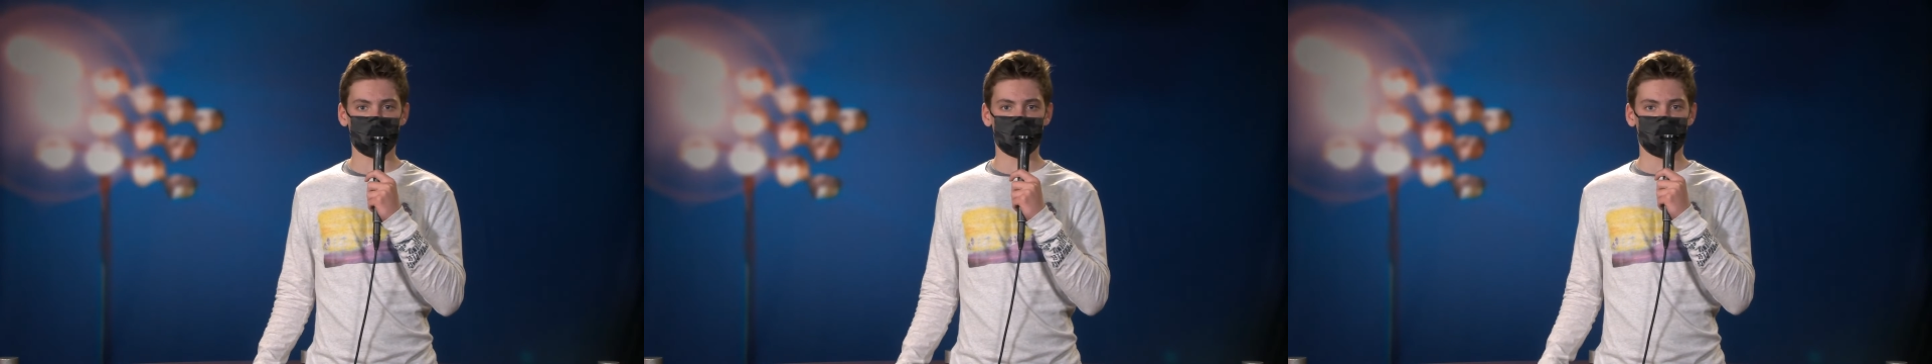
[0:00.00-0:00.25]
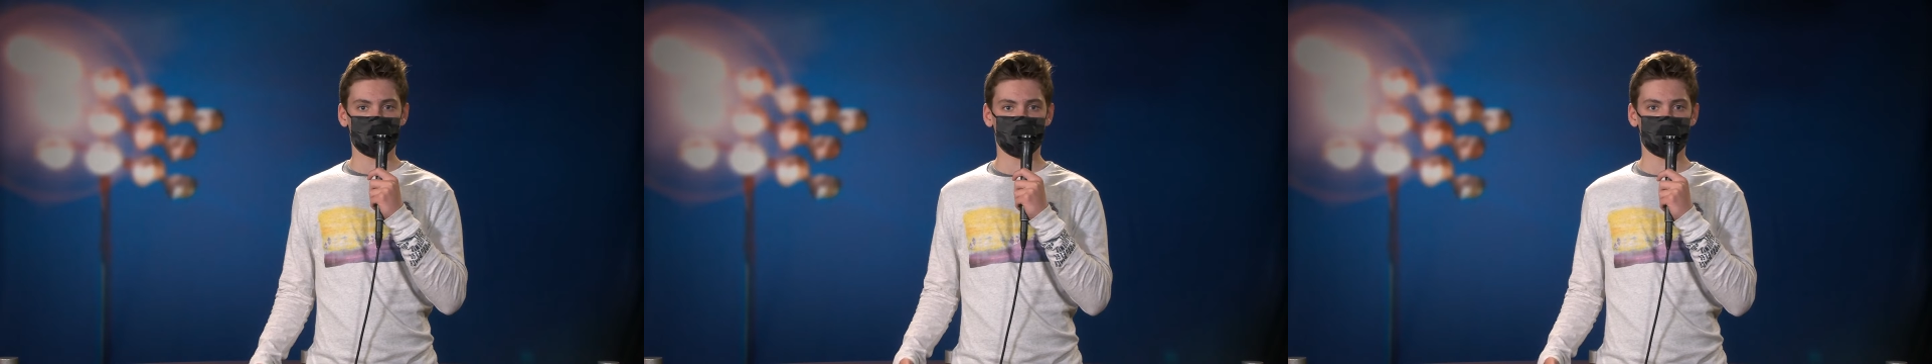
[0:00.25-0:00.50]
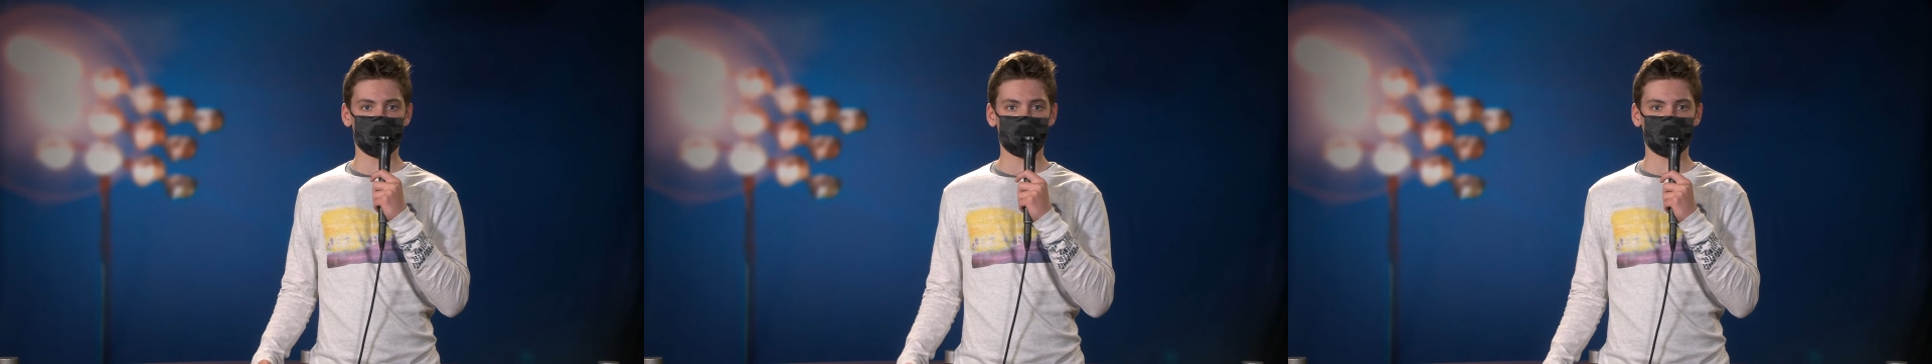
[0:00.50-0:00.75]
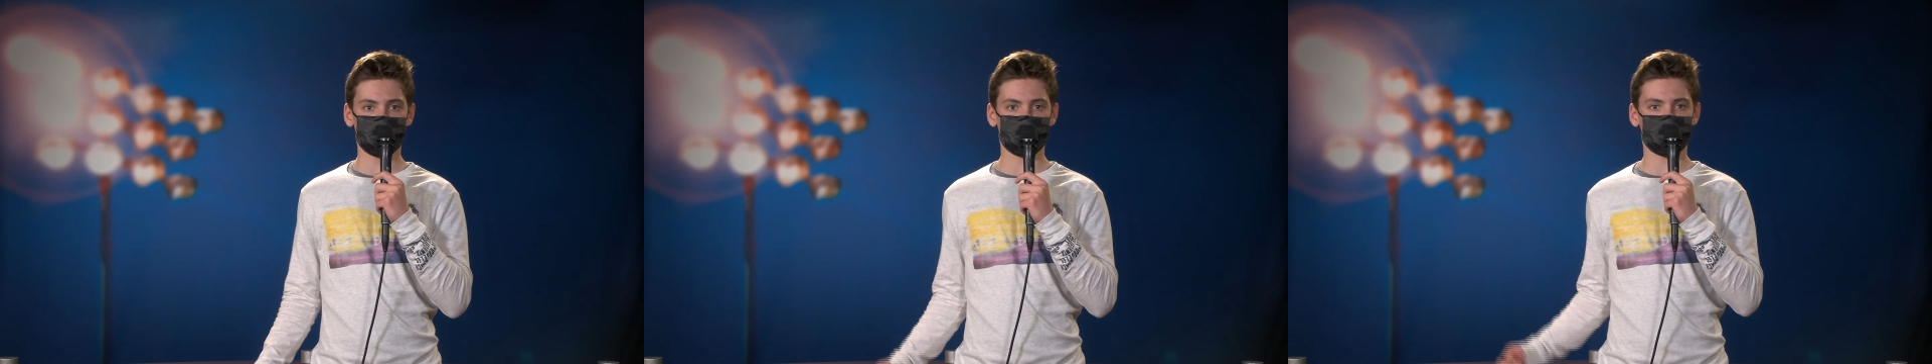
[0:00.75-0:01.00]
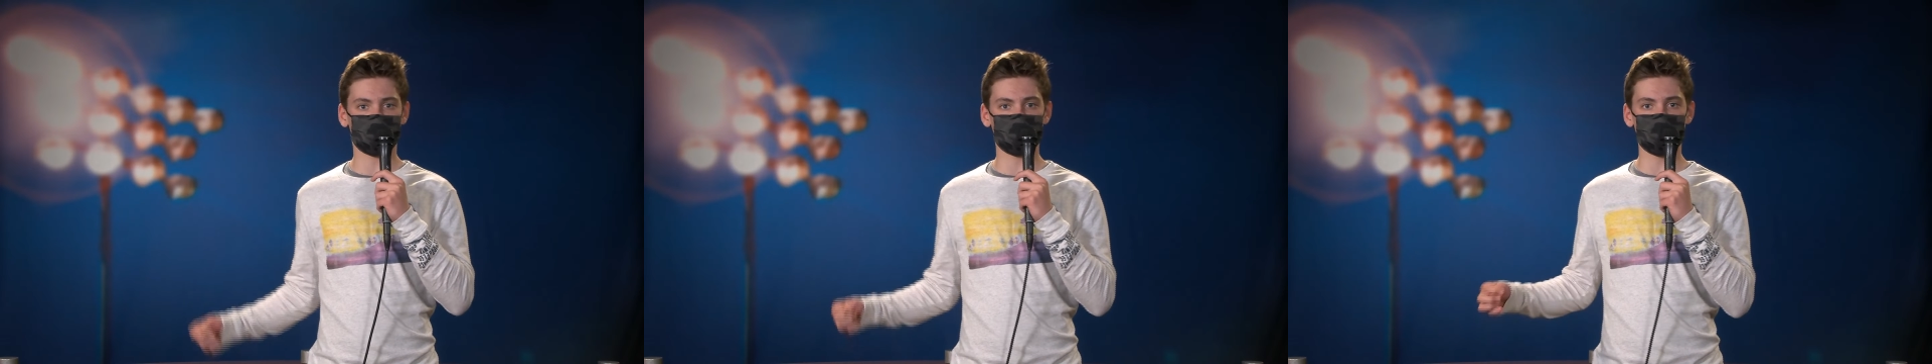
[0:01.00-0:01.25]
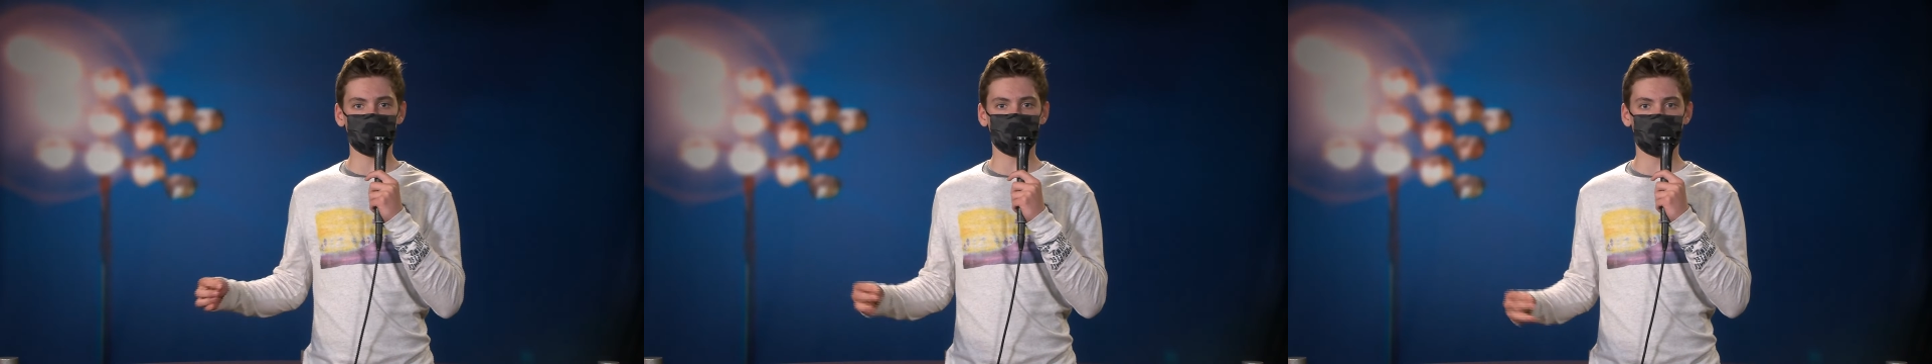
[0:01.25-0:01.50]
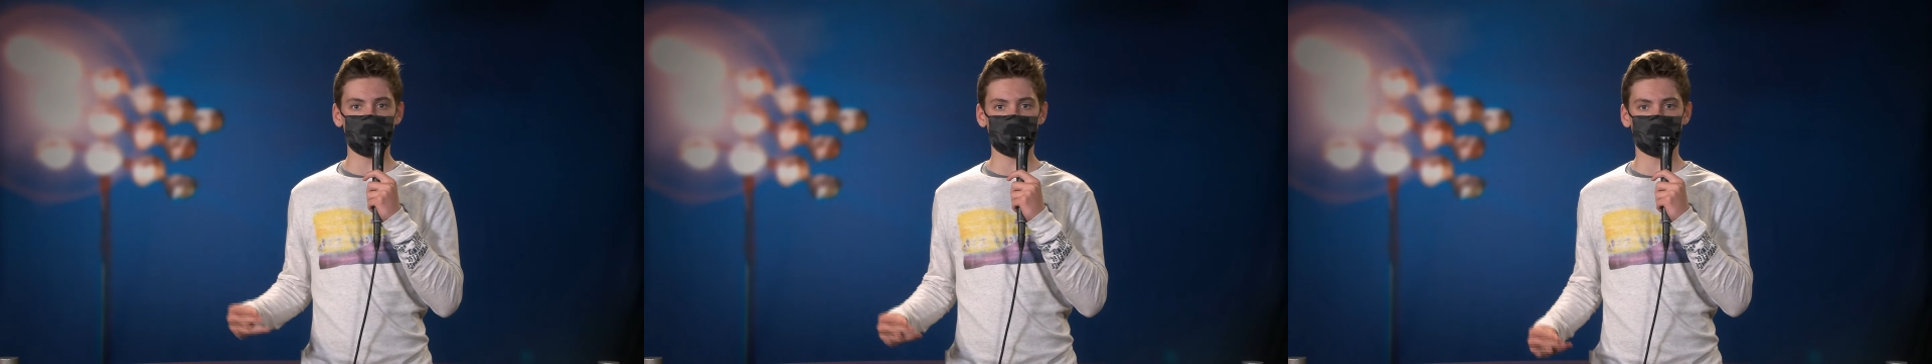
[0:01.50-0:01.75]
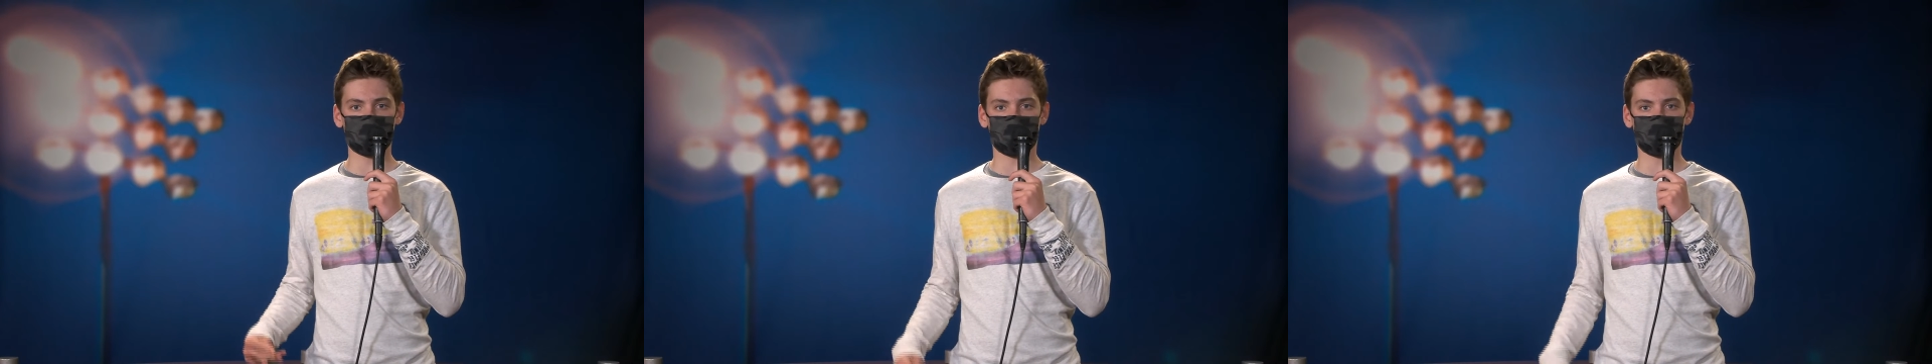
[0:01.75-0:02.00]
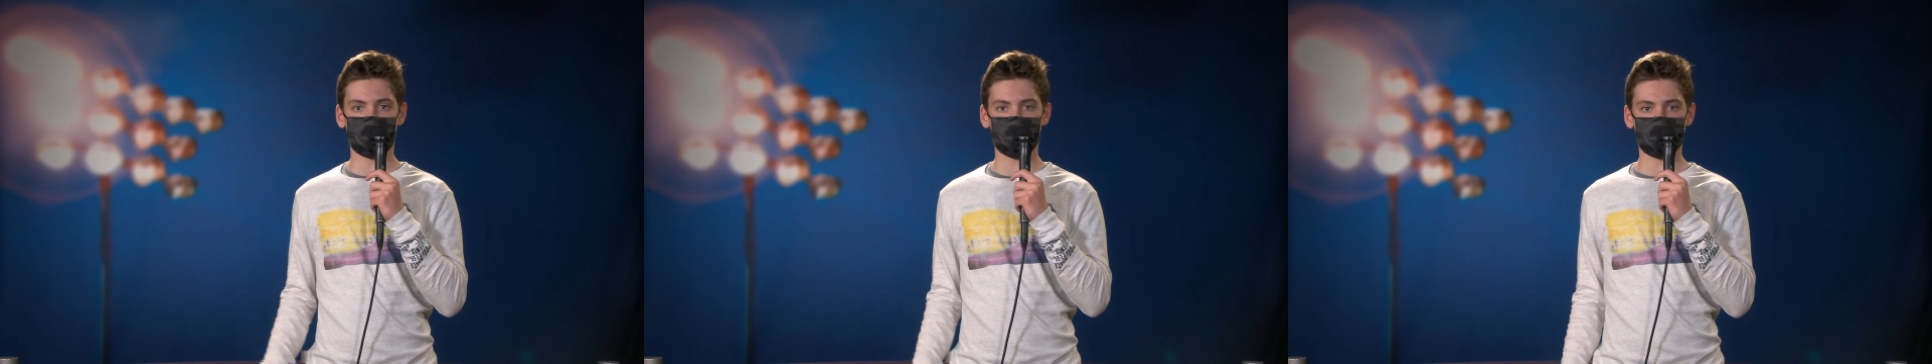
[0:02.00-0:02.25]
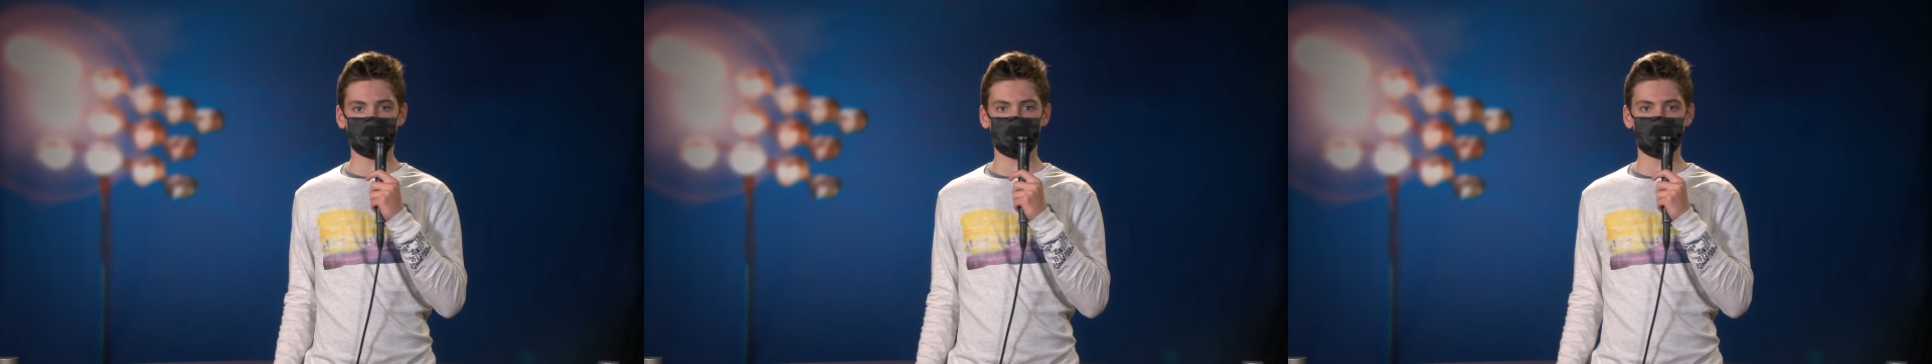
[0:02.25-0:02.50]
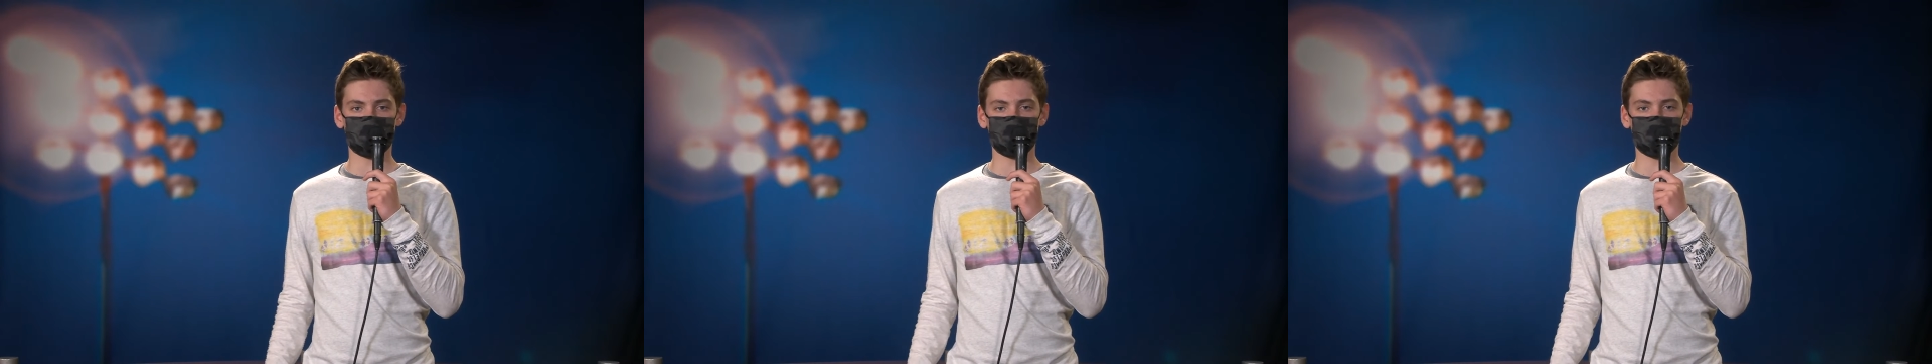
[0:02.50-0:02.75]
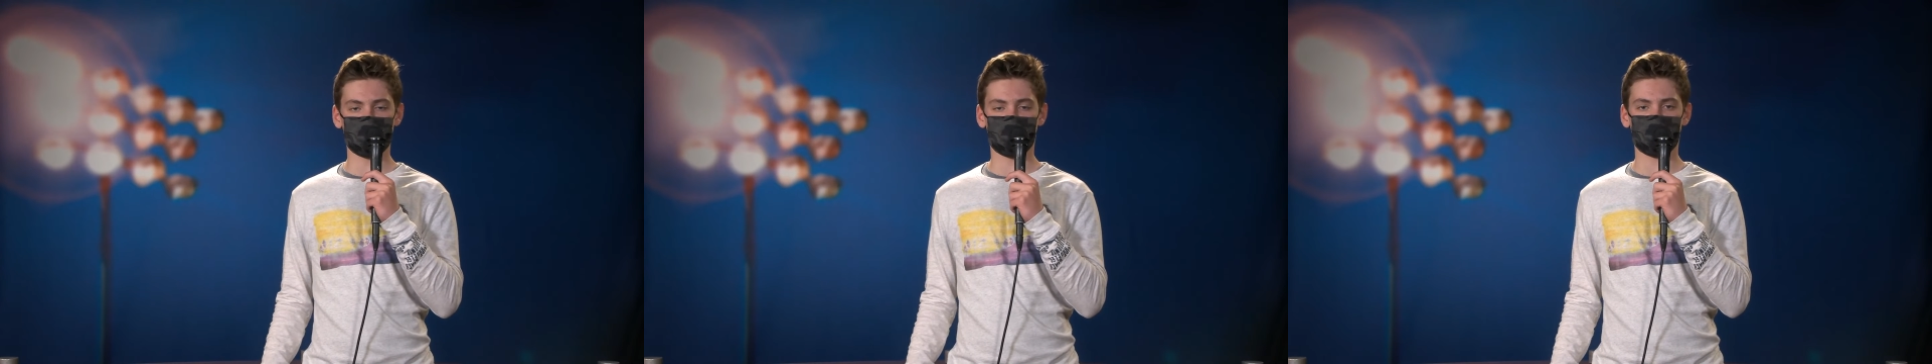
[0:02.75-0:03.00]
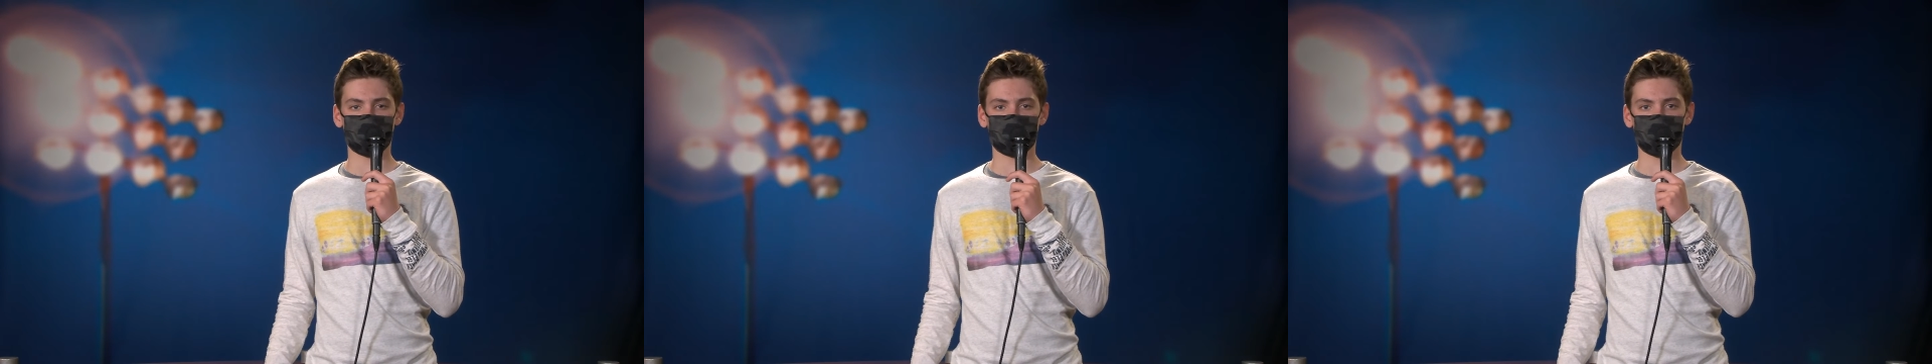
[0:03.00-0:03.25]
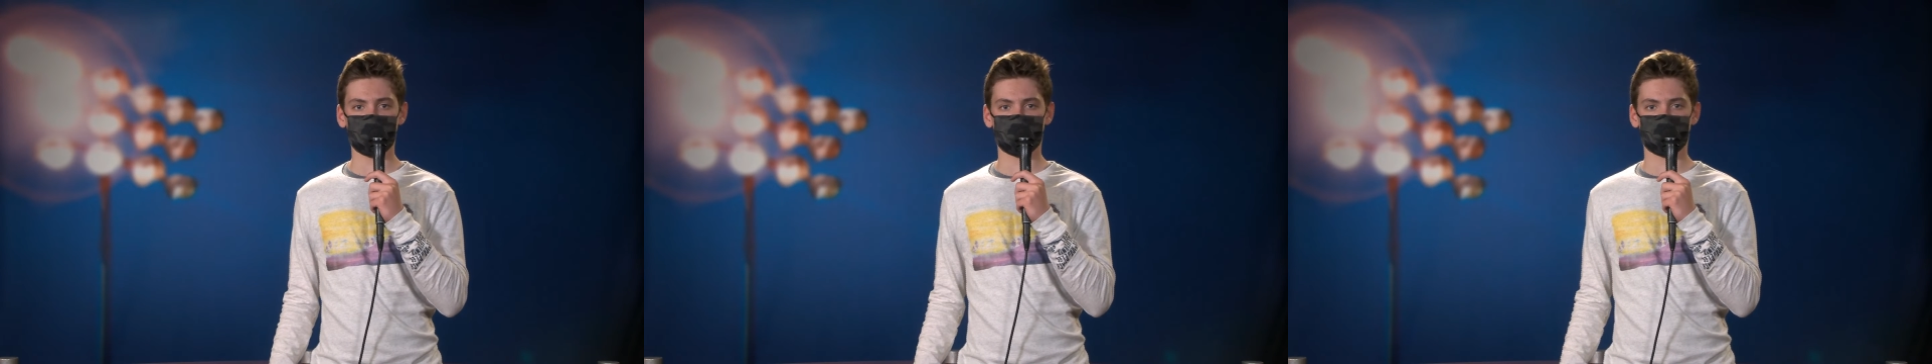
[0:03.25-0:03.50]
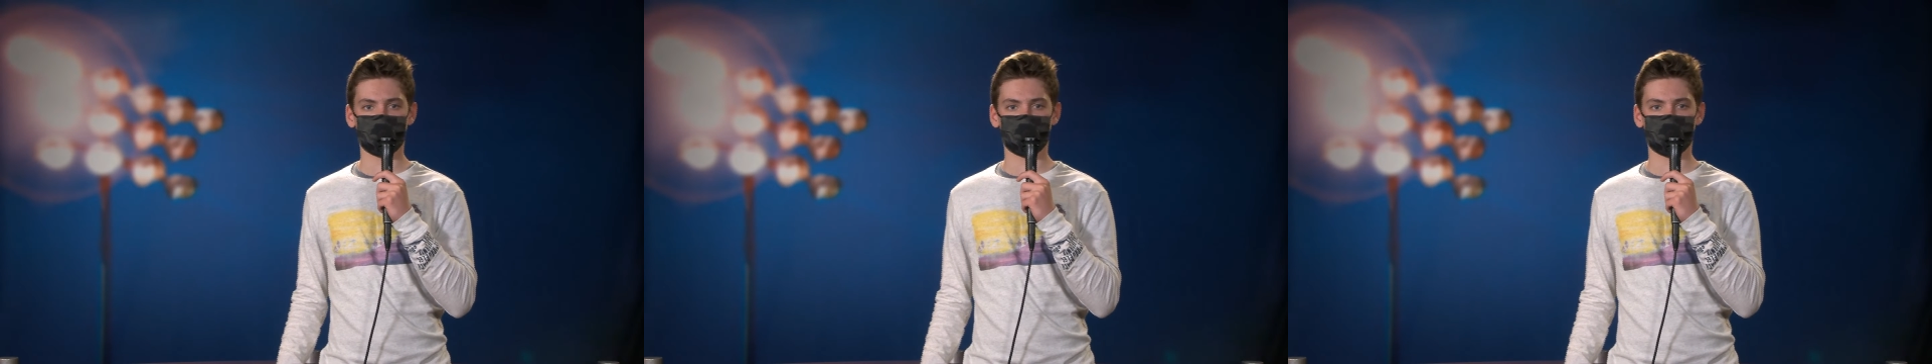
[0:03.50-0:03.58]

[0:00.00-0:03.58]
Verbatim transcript: Fill out the Google form and we will publish your school along with your name.